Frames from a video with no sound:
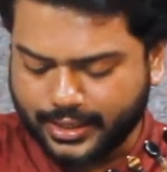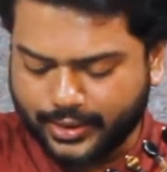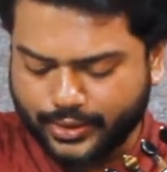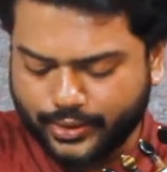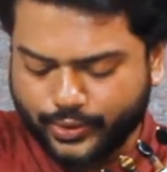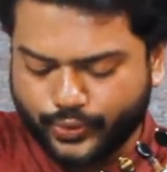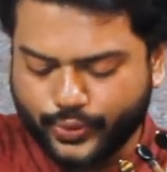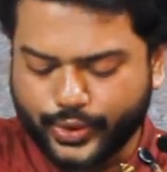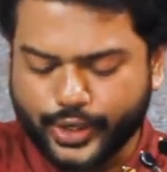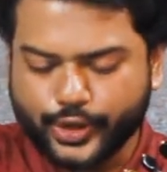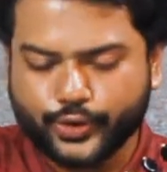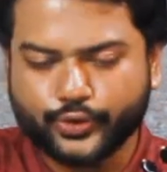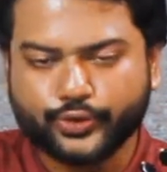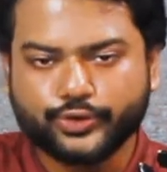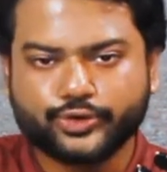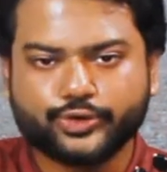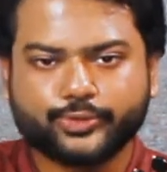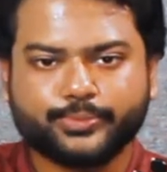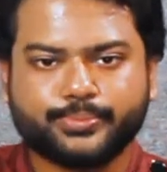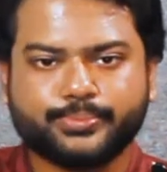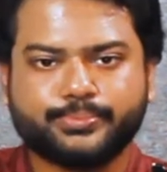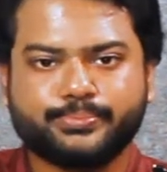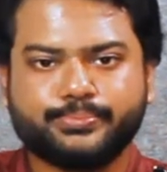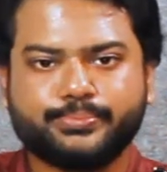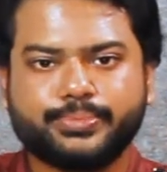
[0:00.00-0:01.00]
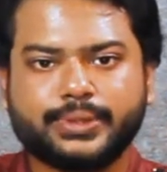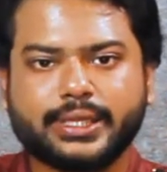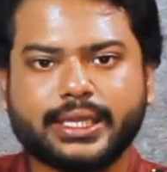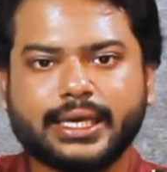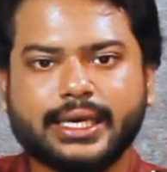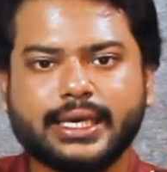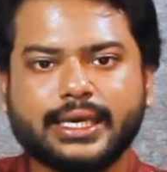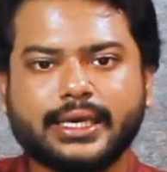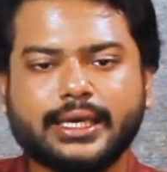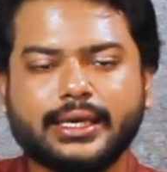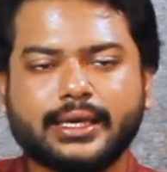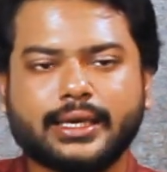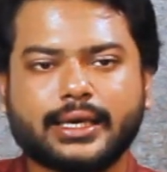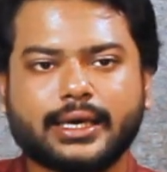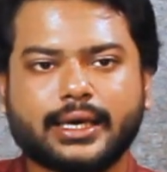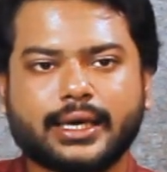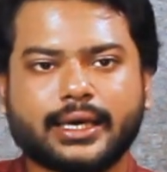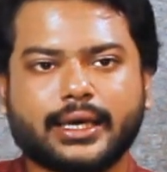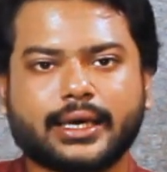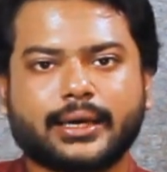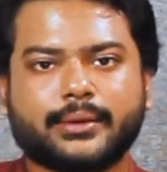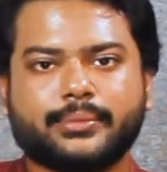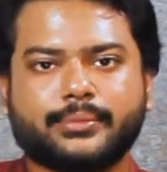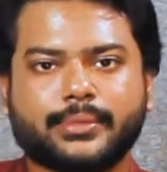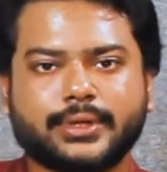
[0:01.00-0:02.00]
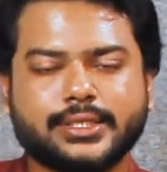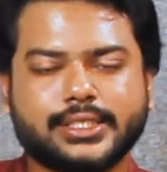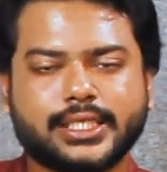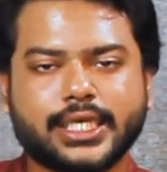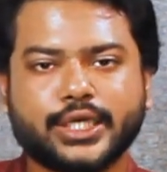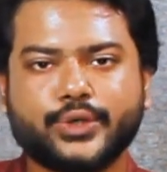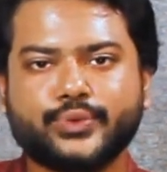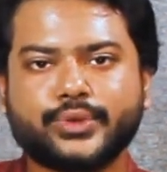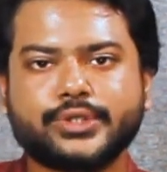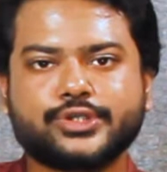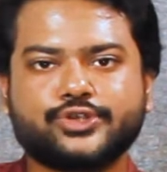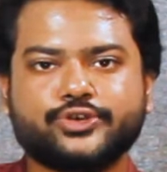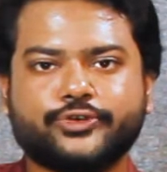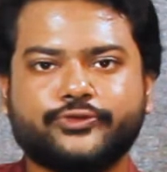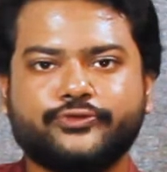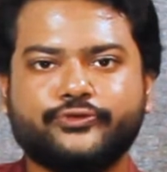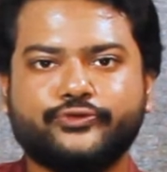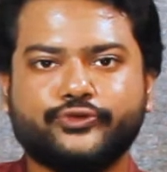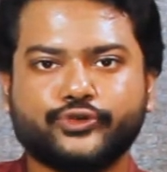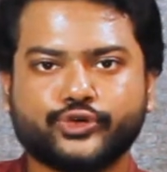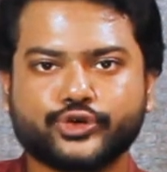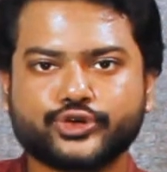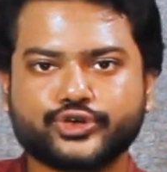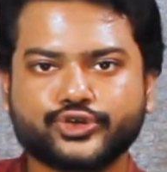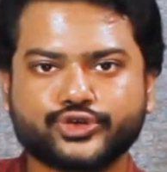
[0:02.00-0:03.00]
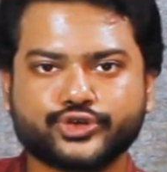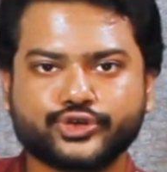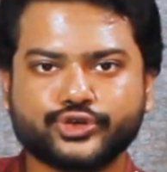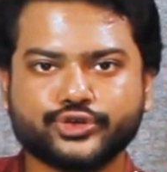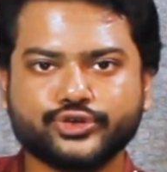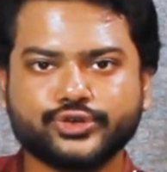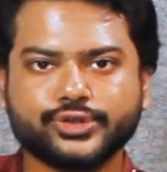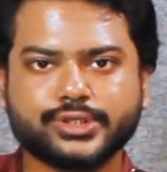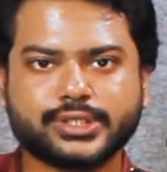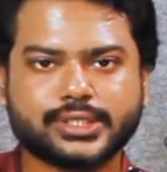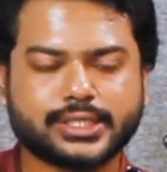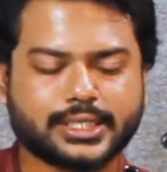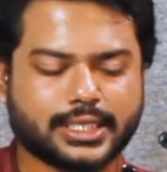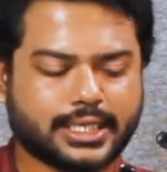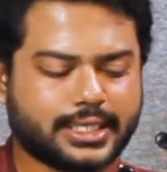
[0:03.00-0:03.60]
We are going to play a sequence of 4 strokes.